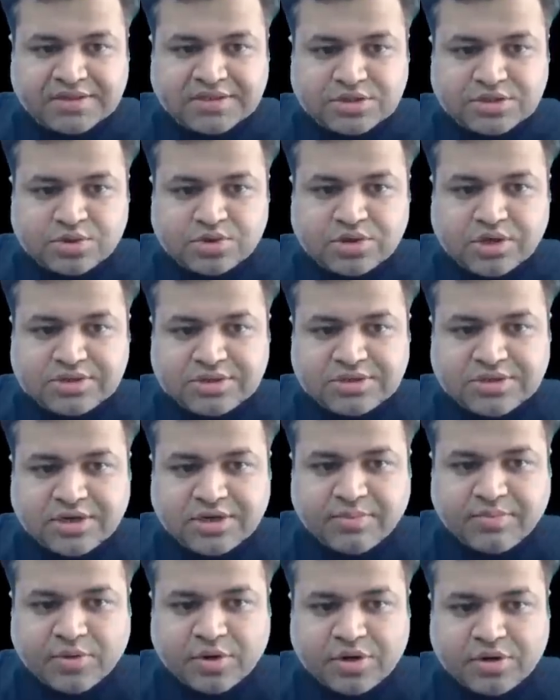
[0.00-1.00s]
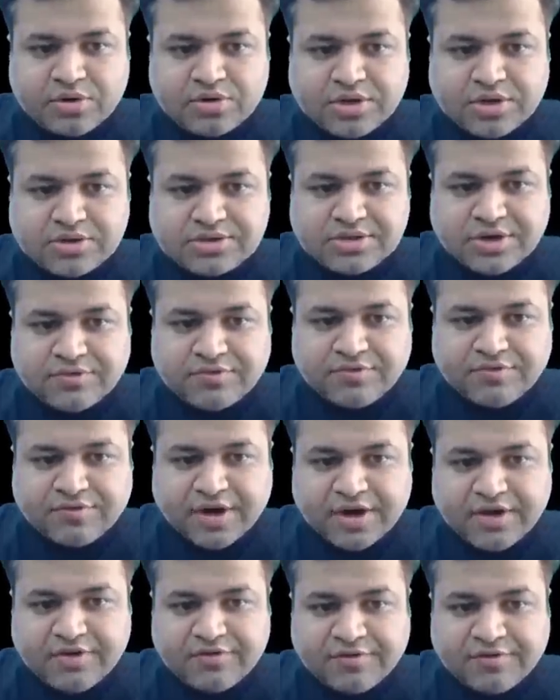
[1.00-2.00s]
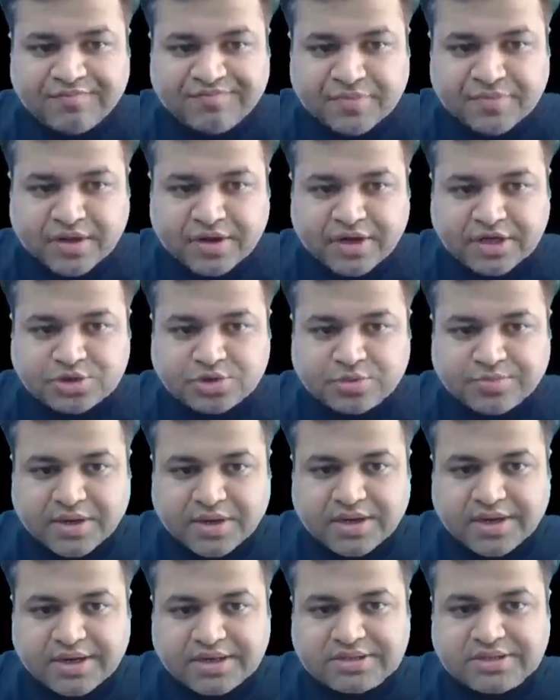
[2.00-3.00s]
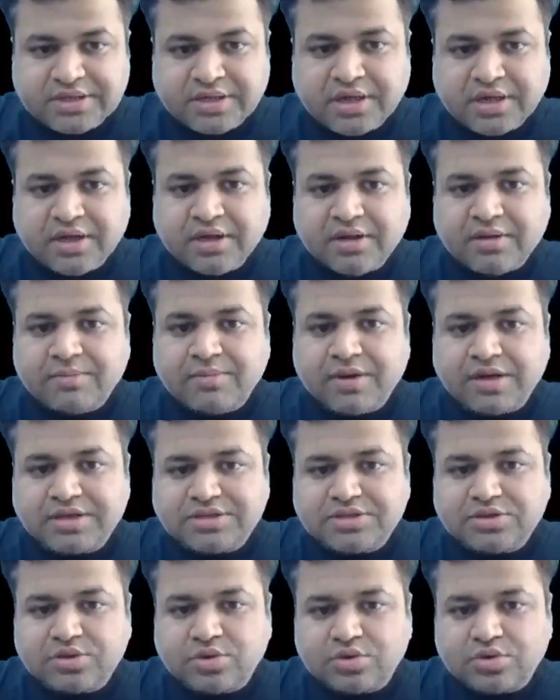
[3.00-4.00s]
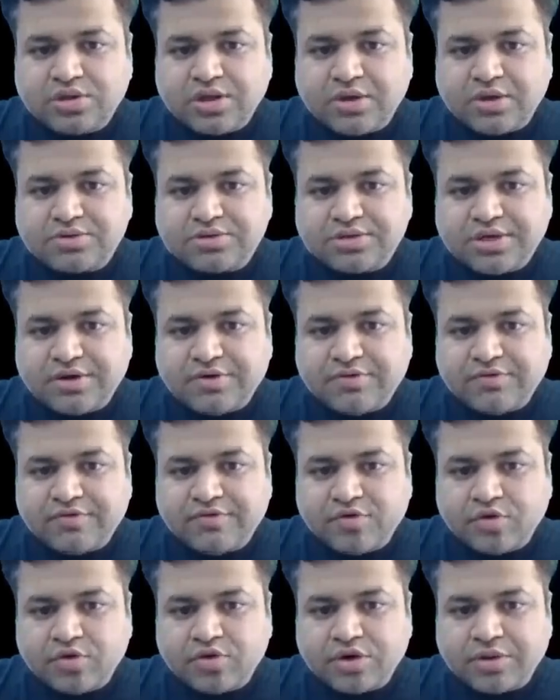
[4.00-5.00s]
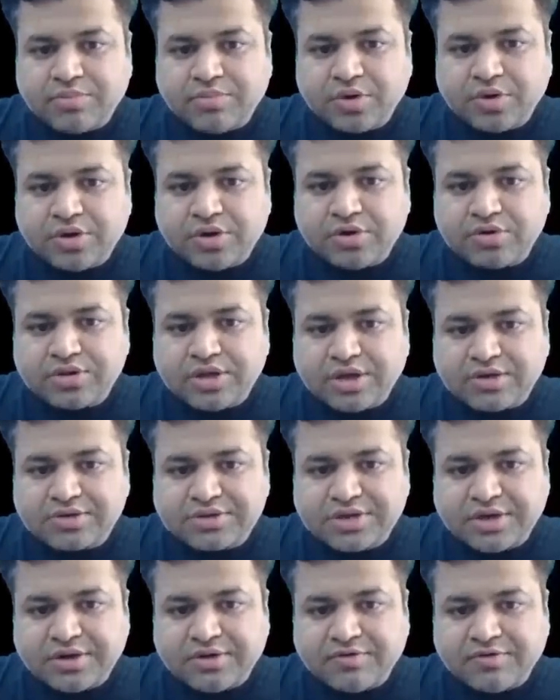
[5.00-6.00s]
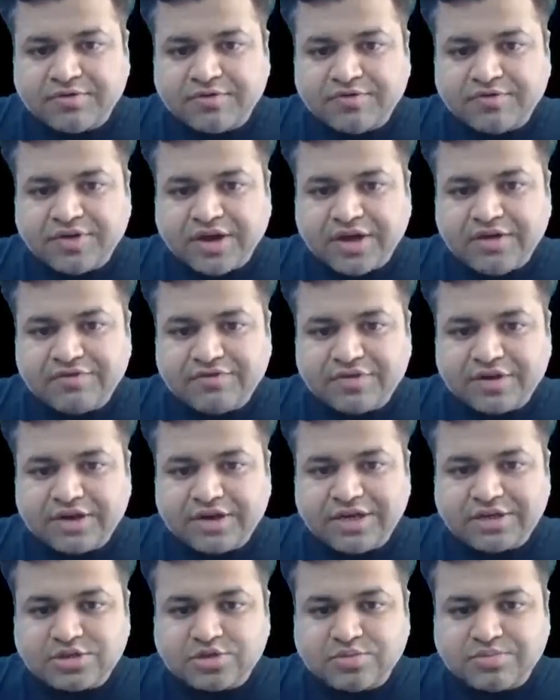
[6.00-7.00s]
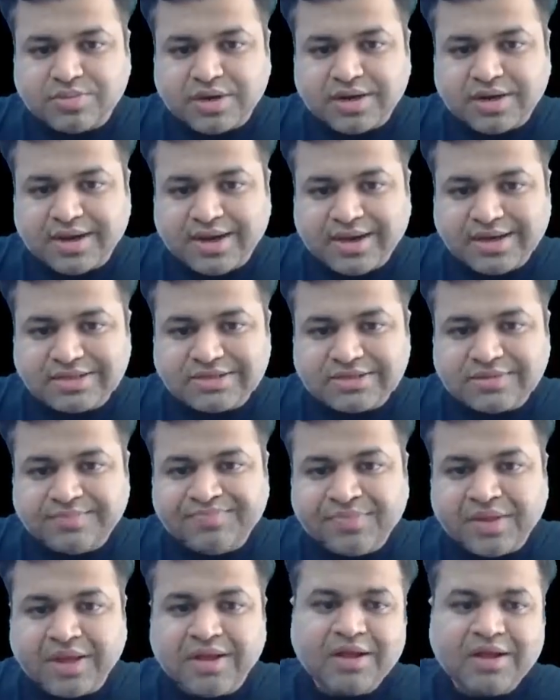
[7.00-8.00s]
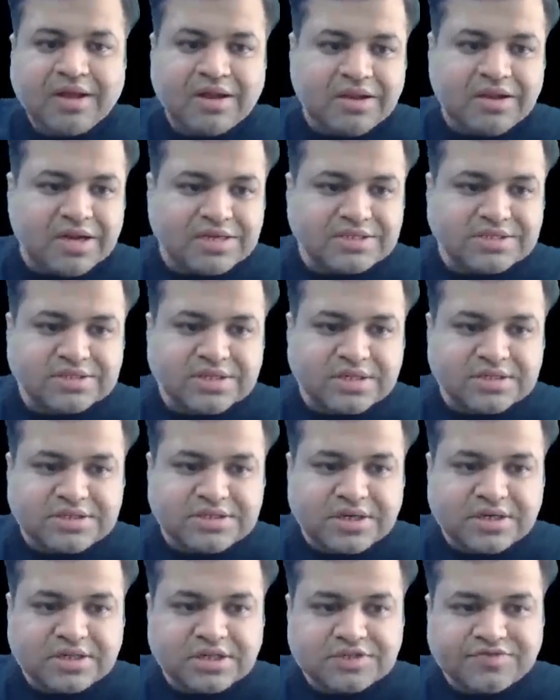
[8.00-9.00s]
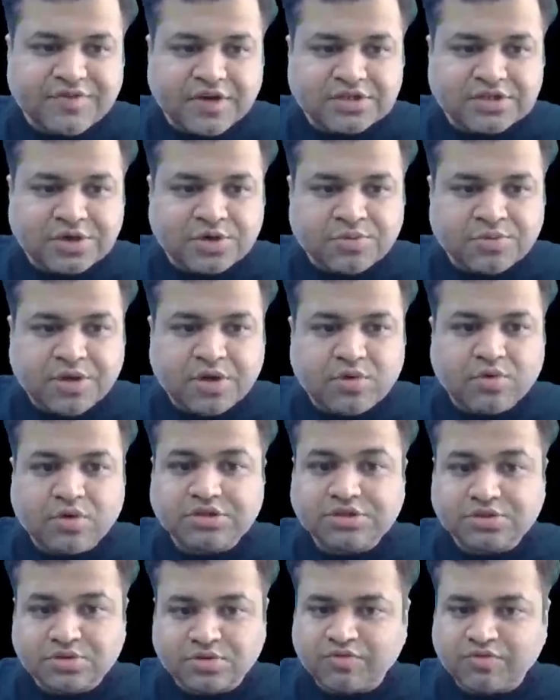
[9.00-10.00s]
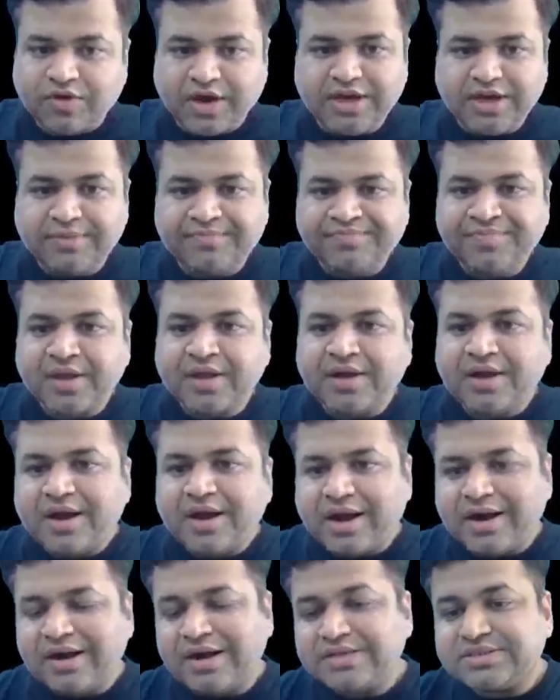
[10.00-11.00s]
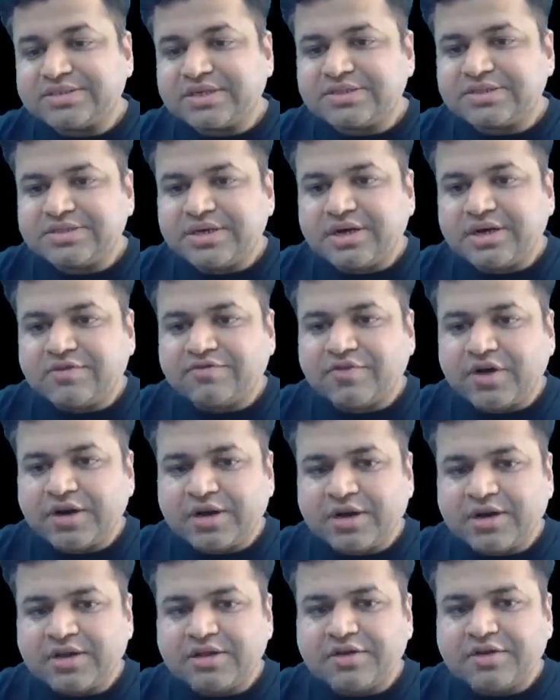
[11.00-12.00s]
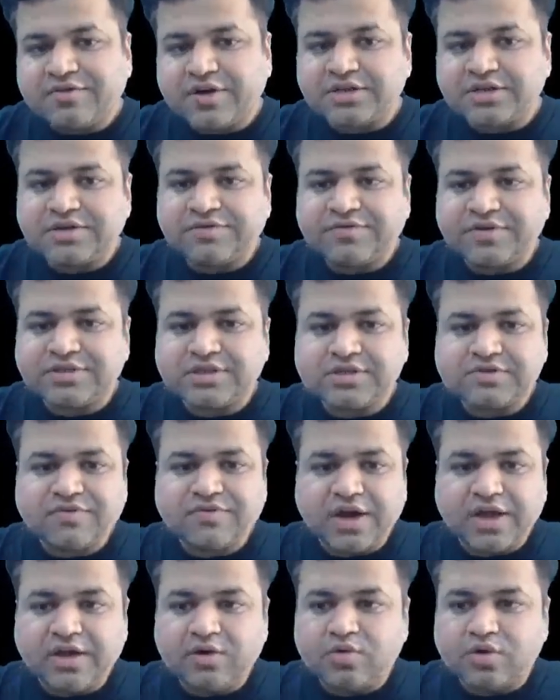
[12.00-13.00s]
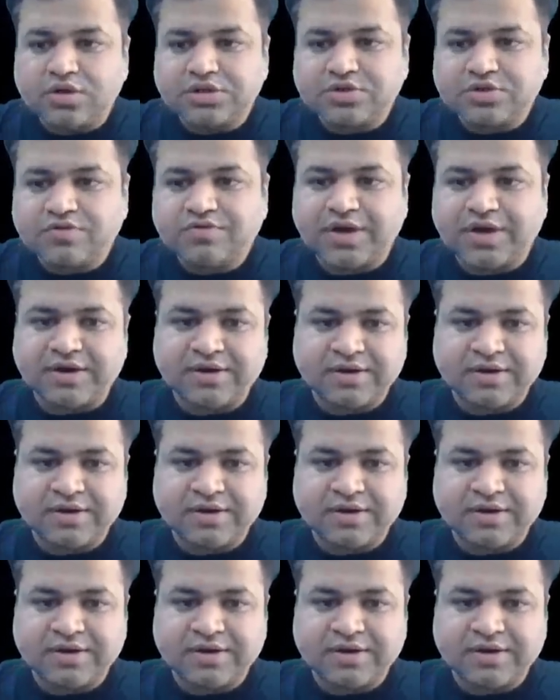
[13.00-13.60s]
2003 upon 2005 raised to power x plus 2004 upon 5 raised to power x. Let's consider this function to be equals to y, and let's consider one another function, which is y equals to 1.